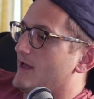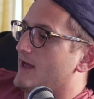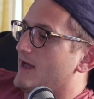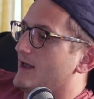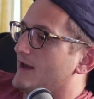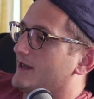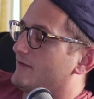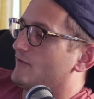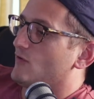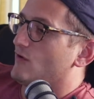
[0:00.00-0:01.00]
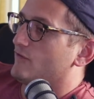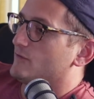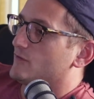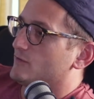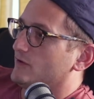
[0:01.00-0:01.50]
I get a phone call
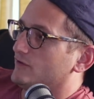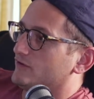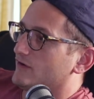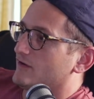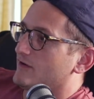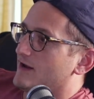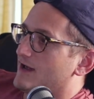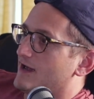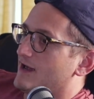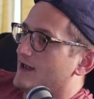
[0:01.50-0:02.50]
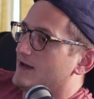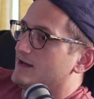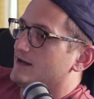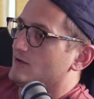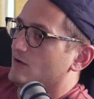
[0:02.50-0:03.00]
from the realtor, and
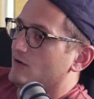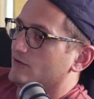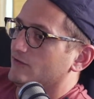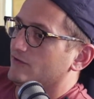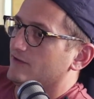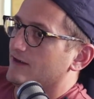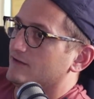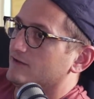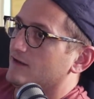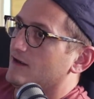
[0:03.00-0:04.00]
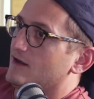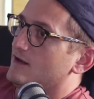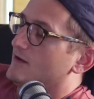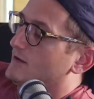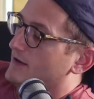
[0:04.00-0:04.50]
he calls and he says,
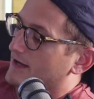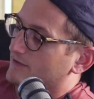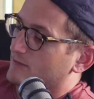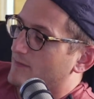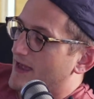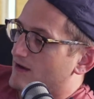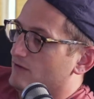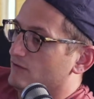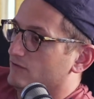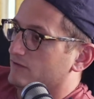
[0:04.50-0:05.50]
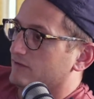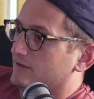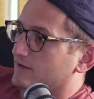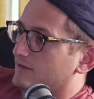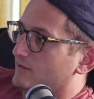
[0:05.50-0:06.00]
got some bad news.
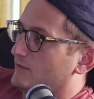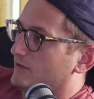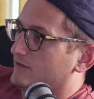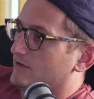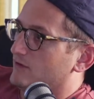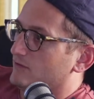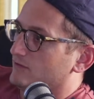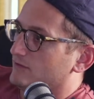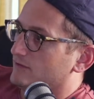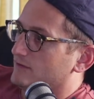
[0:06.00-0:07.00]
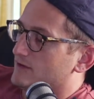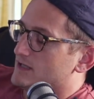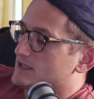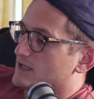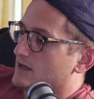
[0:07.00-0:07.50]
I said, well, what's the news?
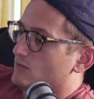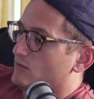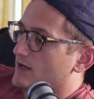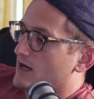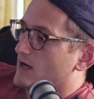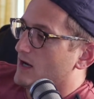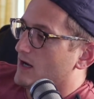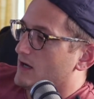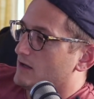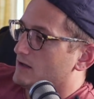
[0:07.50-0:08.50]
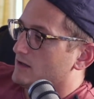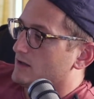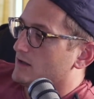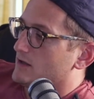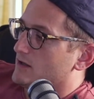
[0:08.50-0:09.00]
He said, there
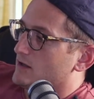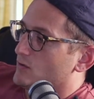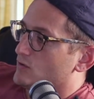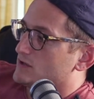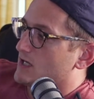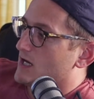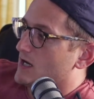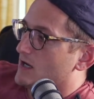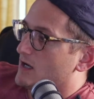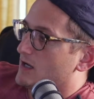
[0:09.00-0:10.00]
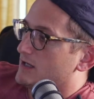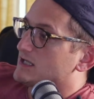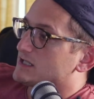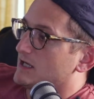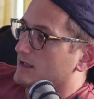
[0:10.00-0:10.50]
was an
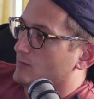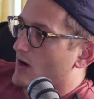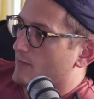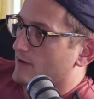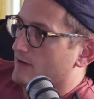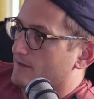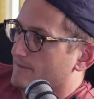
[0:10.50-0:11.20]
incident at the property.